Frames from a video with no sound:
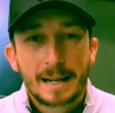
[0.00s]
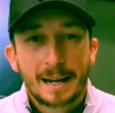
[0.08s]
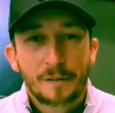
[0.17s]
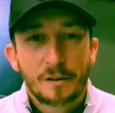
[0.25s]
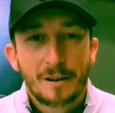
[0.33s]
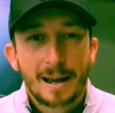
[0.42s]

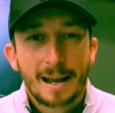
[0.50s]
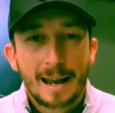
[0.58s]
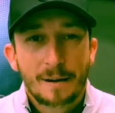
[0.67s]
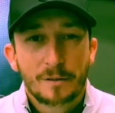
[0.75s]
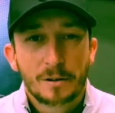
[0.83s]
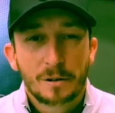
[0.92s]
If you're at a
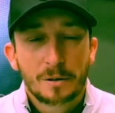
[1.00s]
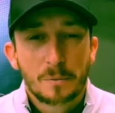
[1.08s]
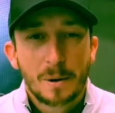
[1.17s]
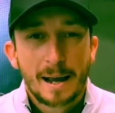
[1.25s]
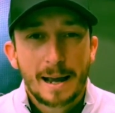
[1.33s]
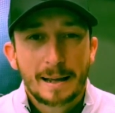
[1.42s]
level
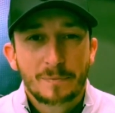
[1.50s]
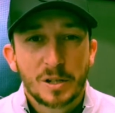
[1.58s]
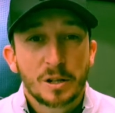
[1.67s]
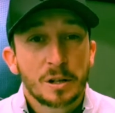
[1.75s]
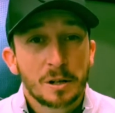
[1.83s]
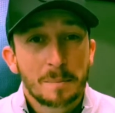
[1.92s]
where
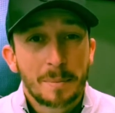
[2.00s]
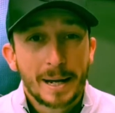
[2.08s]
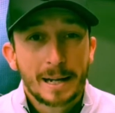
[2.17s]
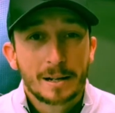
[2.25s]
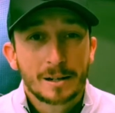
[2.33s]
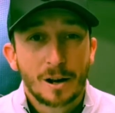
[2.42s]
you can
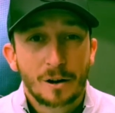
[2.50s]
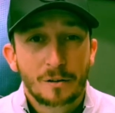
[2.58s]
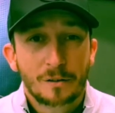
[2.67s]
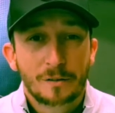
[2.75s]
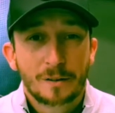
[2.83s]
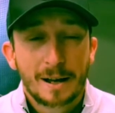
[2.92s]
compete at
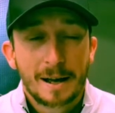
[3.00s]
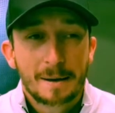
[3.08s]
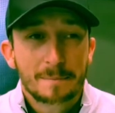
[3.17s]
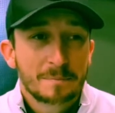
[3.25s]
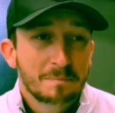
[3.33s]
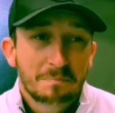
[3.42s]
golf
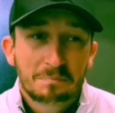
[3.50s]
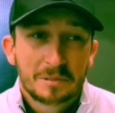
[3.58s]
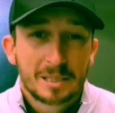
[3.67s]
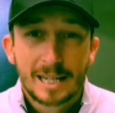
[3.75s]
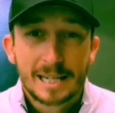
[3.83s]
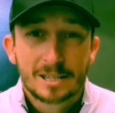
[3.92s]

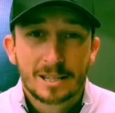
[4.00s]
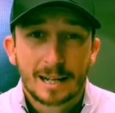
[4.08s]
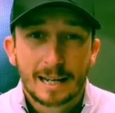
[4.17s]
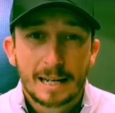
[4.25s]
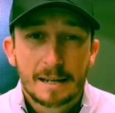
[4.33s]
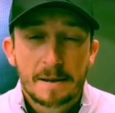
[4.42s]

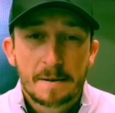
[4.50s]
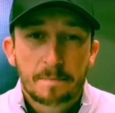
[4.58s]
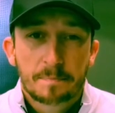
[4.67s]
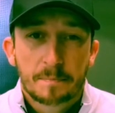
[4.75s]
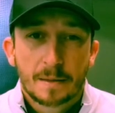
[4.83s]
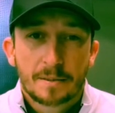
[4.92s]
decently,
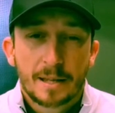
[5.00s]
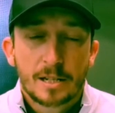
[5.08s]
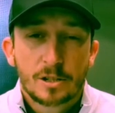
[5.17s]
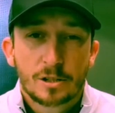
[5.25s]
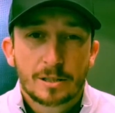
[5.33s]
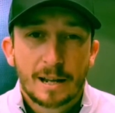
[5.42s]
then
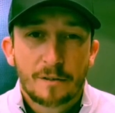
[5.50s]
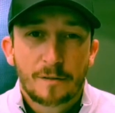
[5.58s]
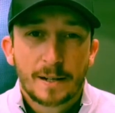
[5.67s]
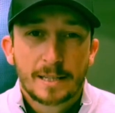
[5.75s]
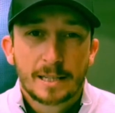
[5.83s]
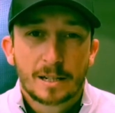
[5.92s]
you should get
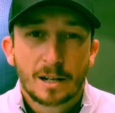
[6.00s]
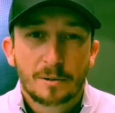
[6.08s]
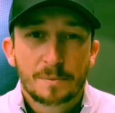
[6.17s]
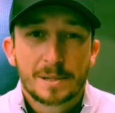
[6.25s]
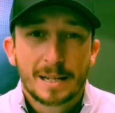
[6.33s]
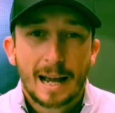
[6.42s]
fitted
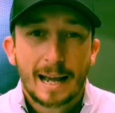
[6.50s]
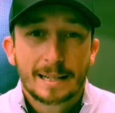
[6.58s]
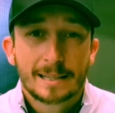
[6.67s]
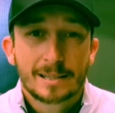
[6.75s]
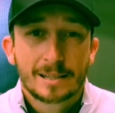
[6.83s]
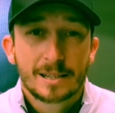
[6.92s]
clubs
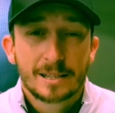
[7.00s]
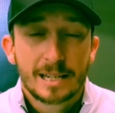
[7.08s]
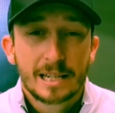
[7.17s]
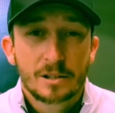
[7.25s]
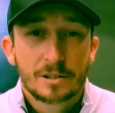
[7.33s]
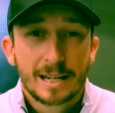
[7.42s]
and
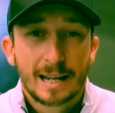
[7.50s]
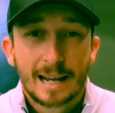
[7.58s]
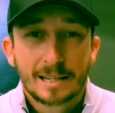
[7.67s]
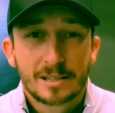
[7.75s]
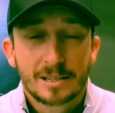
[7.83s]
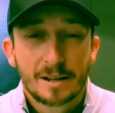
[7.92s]
continue to get
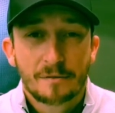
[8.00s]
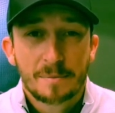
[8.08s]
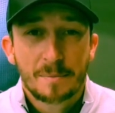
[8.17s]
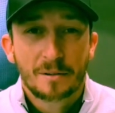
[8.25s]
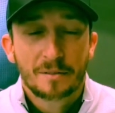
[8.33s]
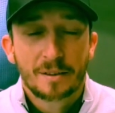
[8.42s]
lessons every
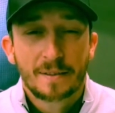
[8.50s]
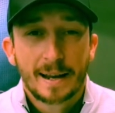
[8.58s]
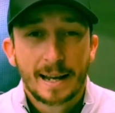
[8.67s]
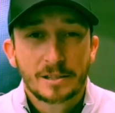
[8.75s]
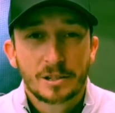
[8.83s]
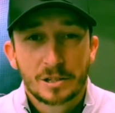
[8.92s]
month. And
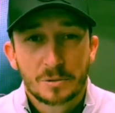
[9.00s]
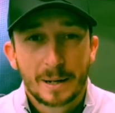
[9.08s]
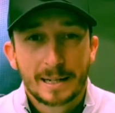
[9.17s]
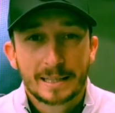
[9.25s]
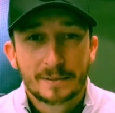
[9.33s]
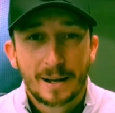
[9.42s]
then as your
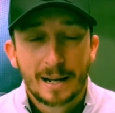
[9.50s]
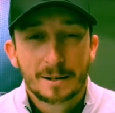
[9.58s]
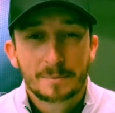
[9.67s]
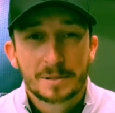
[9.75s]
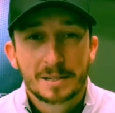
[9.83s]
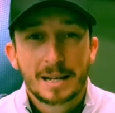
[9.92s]
swing
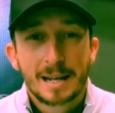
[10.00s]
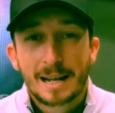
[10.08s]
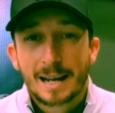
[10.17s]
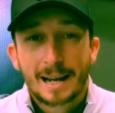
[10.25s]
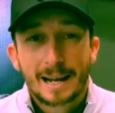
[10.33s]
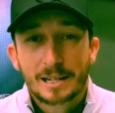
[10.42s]
develops
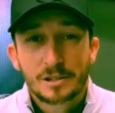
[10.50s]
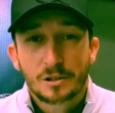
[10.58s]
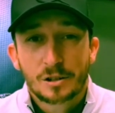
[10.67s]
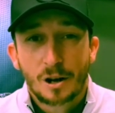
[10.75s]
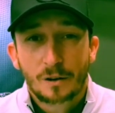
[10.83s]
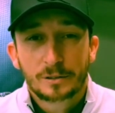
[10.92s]
and as
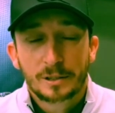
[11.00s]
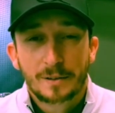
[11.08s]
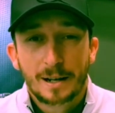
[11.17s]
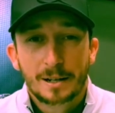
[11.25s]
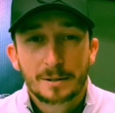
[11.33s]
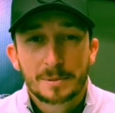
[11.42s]
your golf
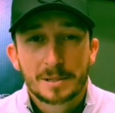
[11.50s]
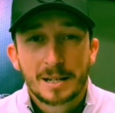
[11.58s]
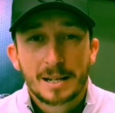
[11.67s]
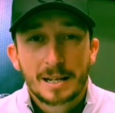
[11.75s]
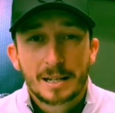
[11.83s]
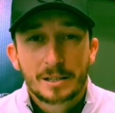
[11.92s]
develops,
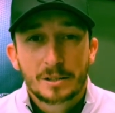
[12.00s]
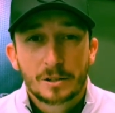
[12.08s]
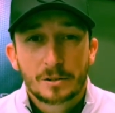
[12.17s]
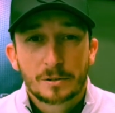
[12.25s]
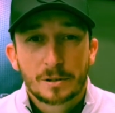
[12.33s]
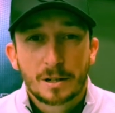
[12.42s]

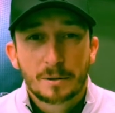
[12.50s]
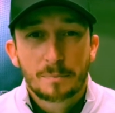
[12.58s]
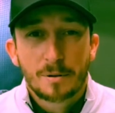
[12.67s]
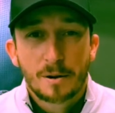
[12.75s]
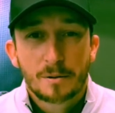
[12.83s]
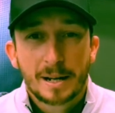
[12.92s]
your club
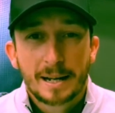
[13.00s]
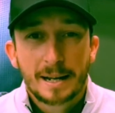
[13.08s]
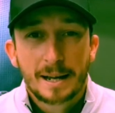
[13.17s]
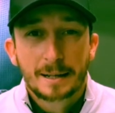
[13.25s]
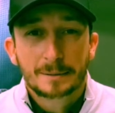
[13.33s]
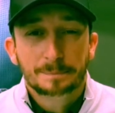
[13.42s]
pro can
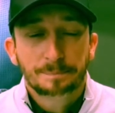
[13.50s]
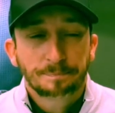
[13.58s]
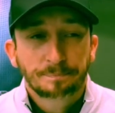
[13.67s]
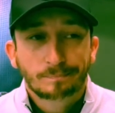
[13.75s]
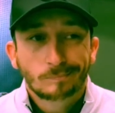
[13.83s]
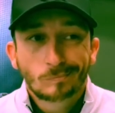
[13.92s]

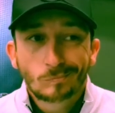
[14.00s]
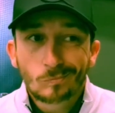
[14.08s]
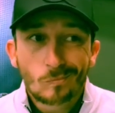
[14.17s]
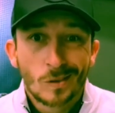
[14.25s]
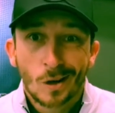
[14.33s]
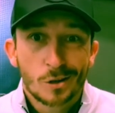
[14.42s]

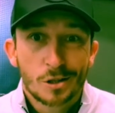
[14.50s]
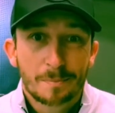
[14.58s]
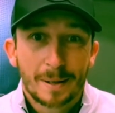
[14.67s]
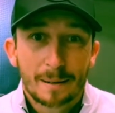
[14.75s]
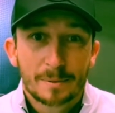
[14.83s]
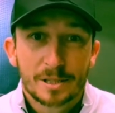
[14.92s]
or
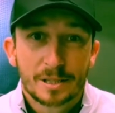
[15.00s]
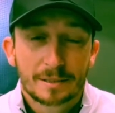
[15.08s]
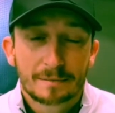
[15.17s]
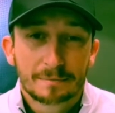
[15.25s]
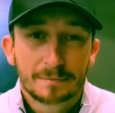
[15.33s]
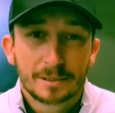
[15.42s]
should be able to
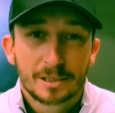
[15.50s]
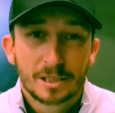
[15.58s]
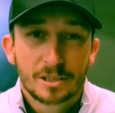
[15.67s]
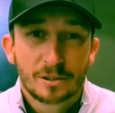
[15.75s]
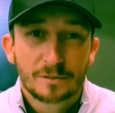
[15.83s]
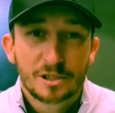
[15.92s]

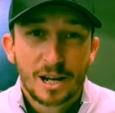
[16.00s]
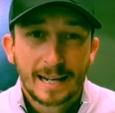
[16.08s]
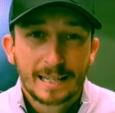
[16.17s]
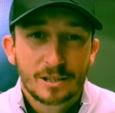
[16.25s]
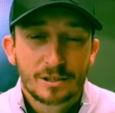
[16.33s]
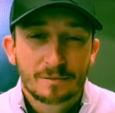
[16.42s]
sort of
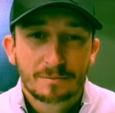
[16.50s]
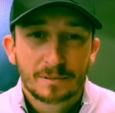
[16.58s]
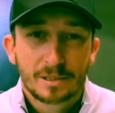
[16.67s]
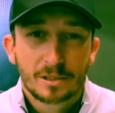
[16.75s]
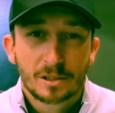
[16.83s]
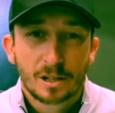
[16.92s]
change
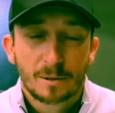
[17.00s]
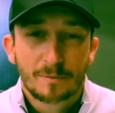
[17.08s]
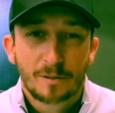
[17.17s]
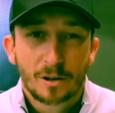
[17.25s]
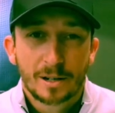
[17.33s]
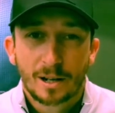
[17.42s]
your
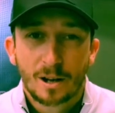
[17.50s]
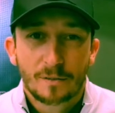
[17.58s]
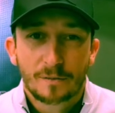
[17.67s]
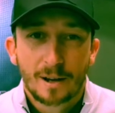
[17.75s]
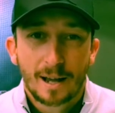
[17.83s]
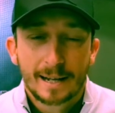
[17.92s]
club for you,
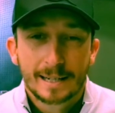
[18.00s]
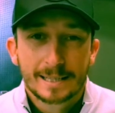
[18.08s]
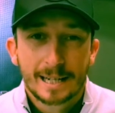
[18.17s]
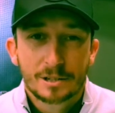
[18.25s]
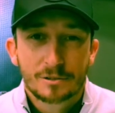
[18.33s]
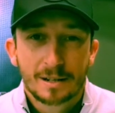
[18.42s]
loft, lie,
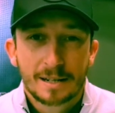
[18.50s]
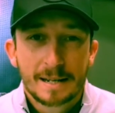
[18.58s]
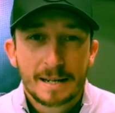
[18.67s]
etc.